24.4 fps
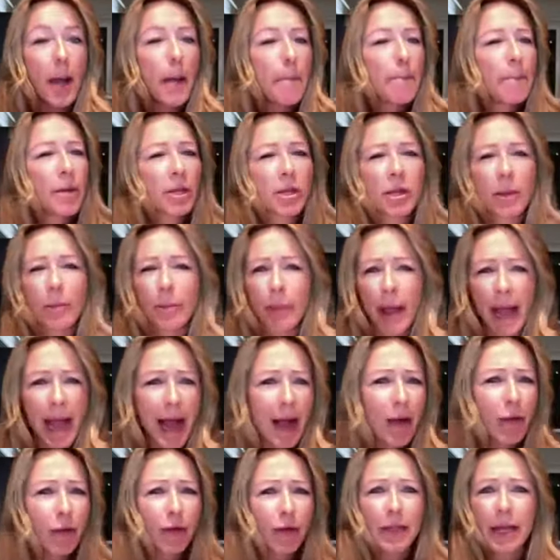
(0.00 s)
but the
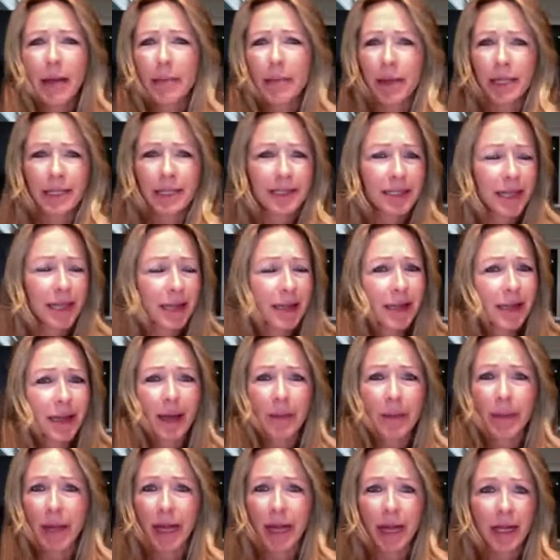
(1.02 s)
power that my son and
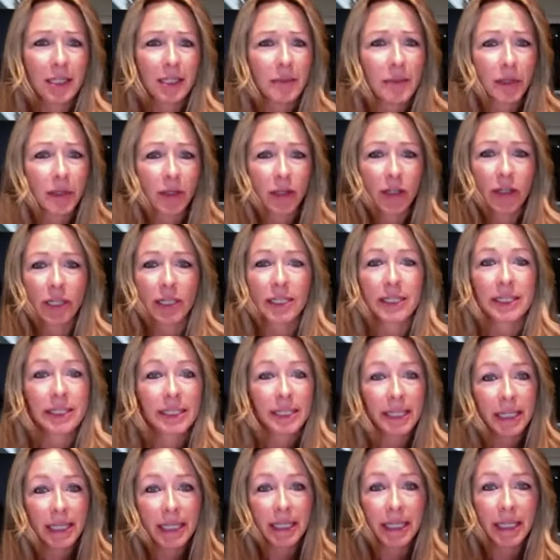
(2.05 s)
my husband are going to
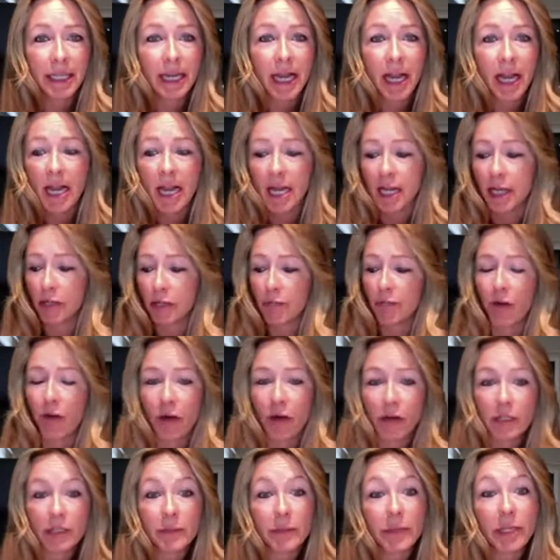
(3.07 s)
see as far
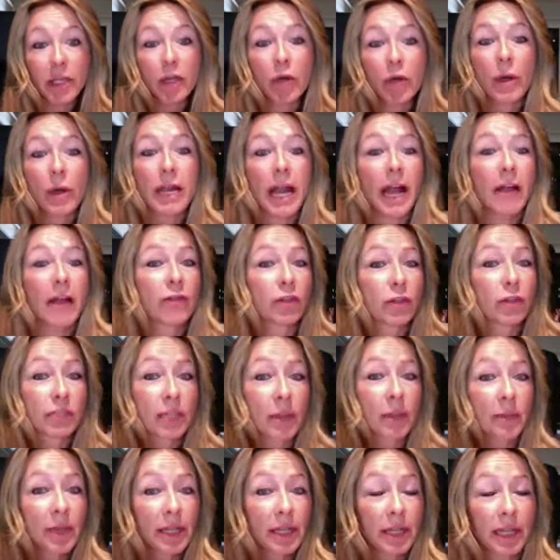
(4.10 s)
as me going after
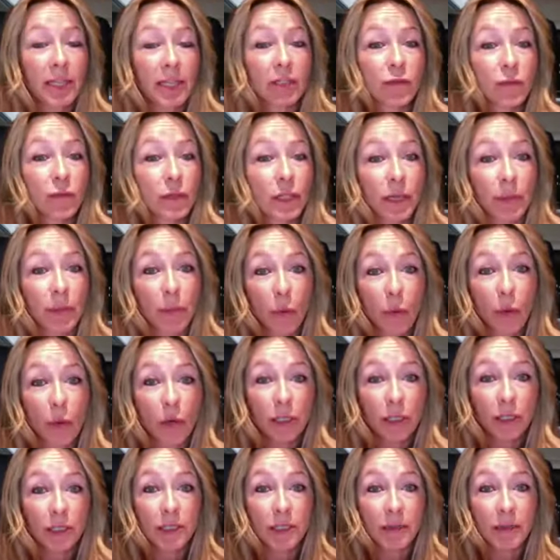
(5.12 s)
something that's really
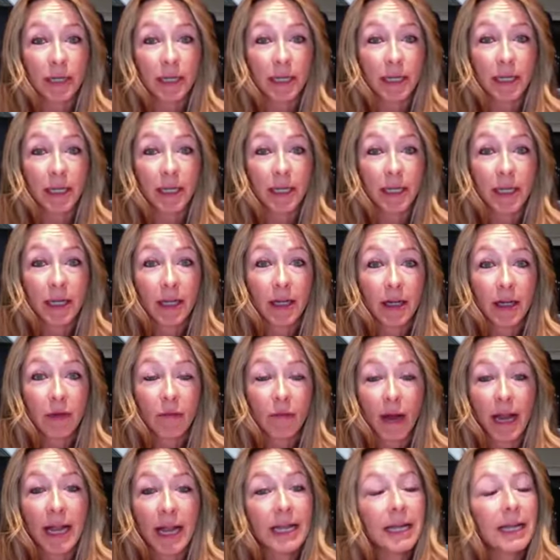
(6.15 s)
important to me,
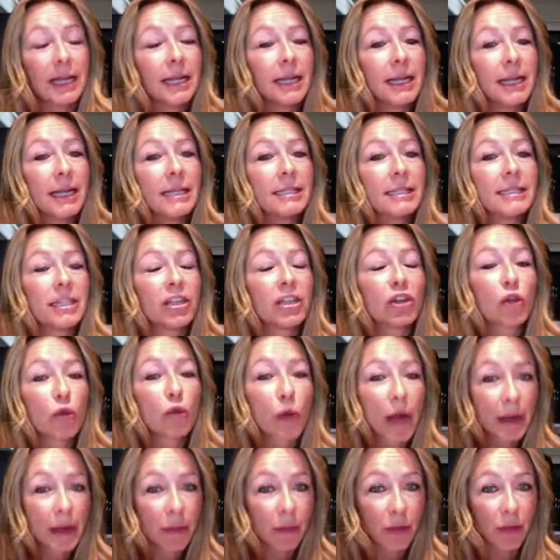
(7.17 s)
right, is
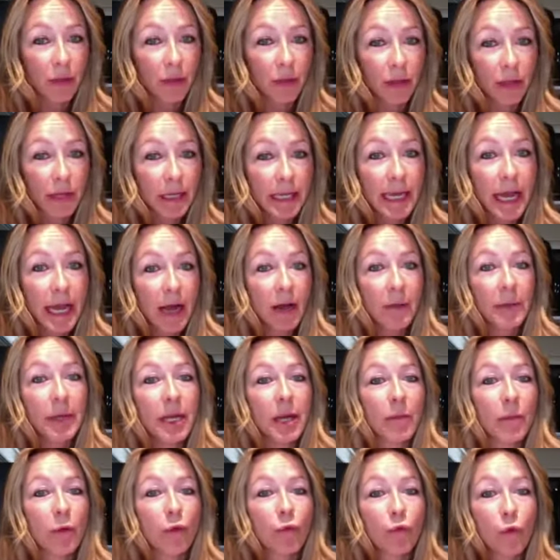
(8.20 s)
incredible. Now I
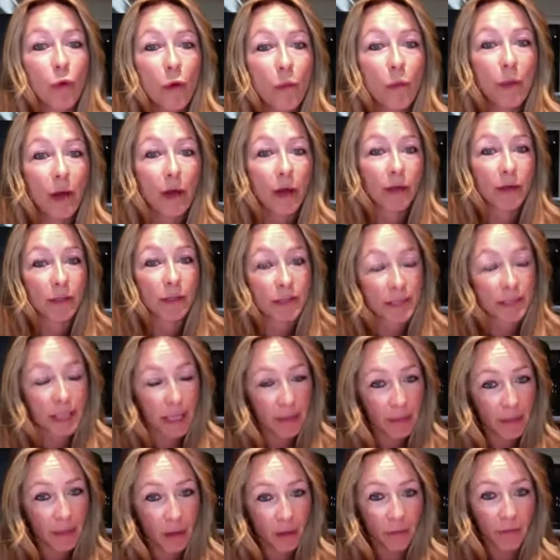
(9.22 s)
become a role model
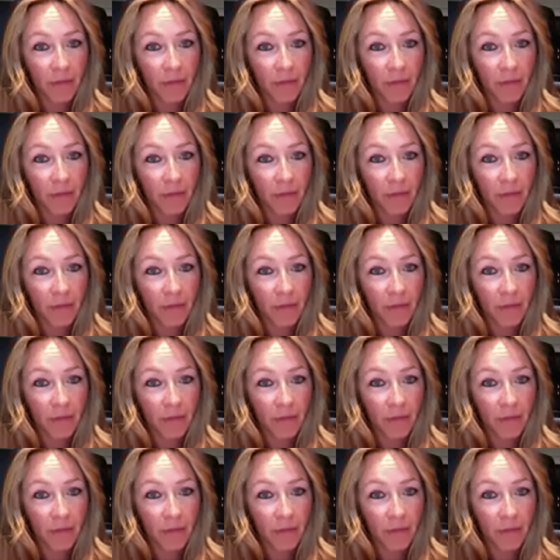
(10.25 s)
inside my own